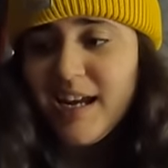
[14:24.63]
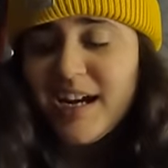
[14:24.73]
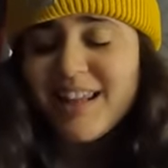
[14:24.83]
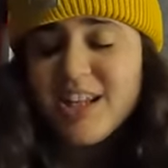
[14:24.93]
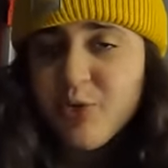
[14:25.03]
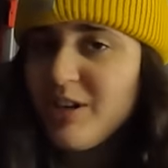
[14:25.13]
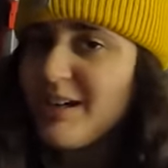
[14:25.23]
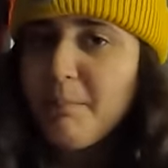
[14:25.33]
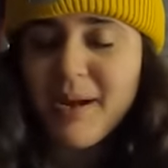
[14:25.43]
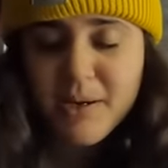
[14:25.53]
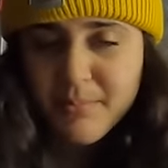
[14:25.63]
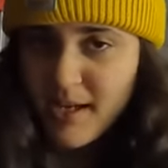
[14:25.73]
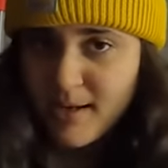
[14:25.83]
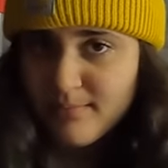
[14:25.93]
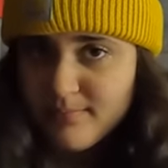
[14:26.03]
And I think we need a
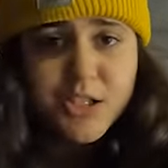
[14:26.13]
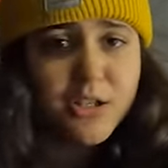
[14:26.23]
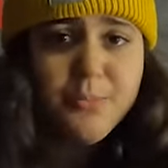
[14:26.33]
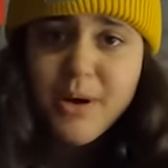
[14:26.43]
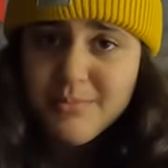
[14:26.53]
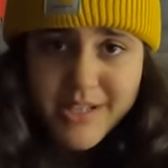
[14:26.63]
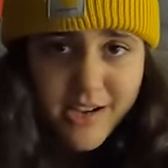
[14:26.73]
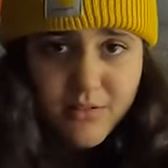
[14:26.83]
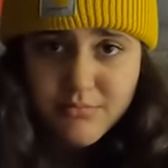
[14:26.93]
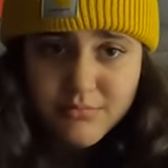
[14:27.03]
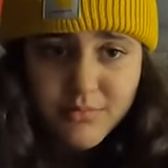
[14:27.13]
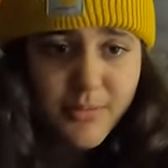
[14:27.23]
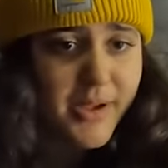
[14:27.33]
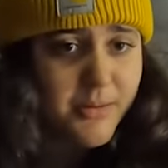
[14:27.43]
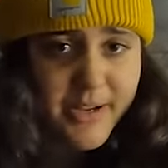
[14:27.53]
pick-me-up. A little bummed out
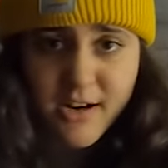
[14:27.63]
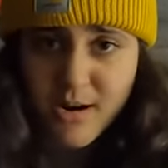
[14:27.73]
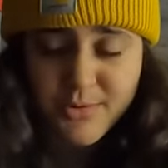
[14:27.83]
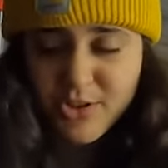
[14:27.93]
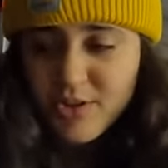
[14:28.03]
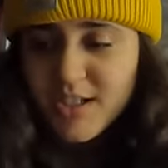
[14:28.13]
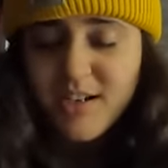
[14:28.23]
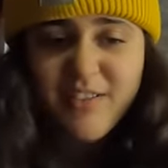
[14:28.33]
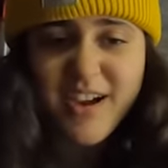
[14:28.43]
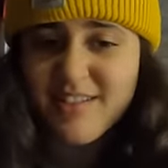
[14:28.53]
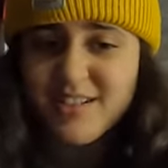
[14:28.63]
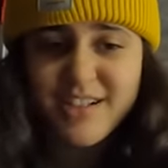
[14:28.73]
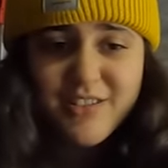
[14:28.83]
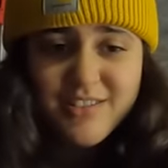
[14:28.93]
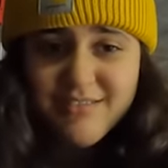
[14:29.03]
about my Garmin unit. I've had
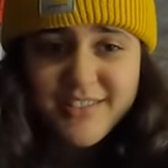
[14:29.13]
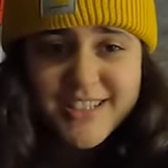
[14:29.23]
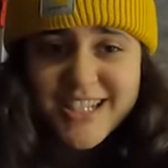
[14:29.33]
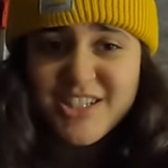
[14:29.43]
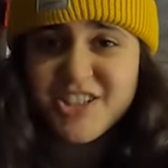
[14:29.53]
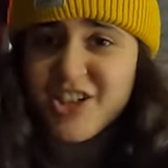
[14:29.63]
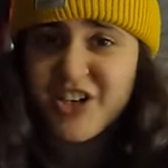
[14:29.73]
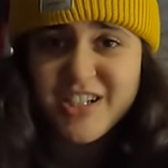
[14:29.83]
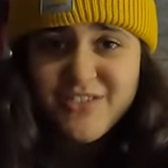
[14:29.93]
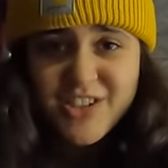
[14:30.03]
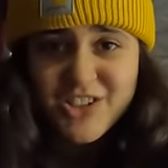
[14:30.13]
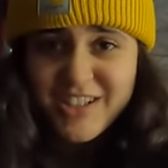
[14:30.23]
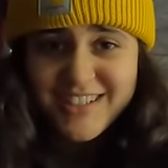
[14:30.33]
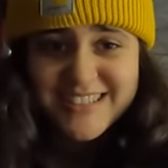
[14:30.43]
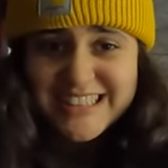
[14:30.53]
this thing since I started ice
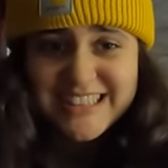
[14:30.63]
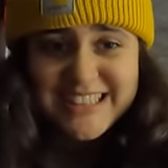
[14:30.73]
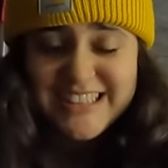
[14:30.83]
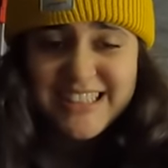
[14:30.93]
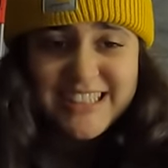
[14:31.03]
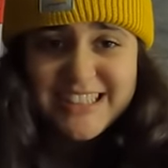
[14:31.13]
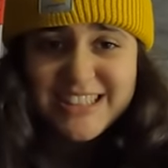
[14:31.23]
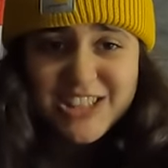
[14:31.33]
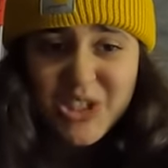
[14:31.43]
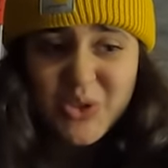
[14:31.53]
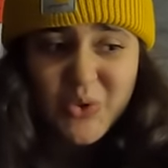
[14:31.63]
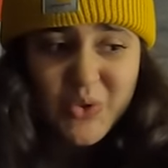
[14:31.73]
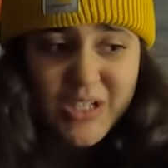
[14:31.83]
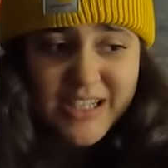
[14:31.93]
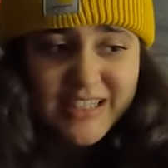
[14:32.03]
fishing.
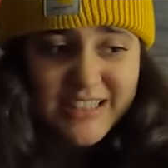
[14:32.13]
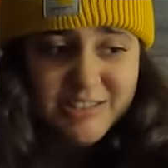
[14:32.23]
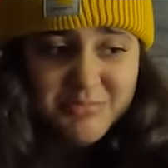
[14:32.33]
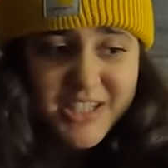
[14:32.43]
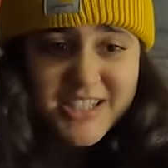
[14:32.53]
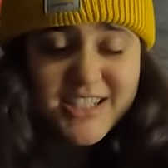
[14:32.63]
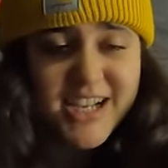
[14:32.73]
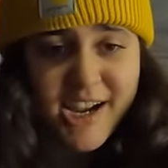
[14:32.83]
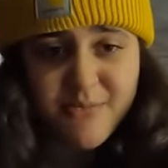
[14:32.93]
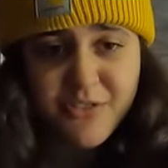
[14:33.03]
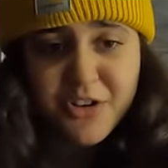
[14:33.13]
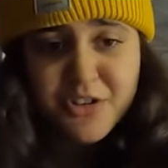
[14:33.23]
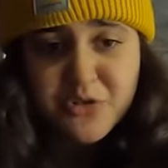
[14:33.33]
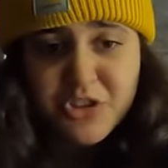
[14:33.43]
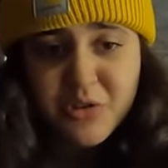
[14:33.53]
So, is it time for
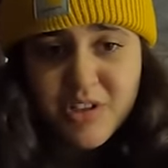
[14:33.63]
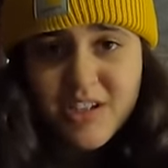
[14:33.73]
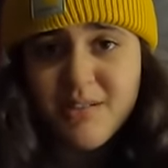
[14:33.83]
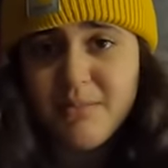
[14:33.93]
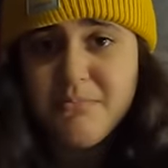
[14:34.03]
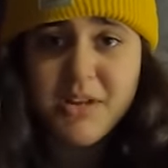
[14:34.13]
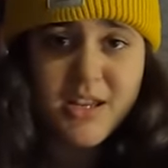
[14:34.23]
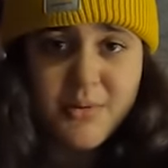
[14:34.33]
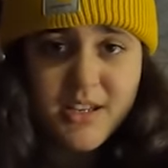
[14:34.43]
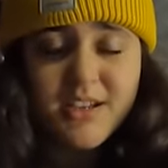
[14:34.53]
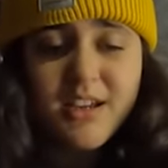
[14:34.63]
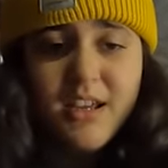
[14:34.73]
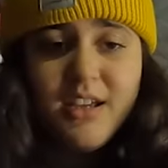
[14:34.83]
a new unit? Maybe.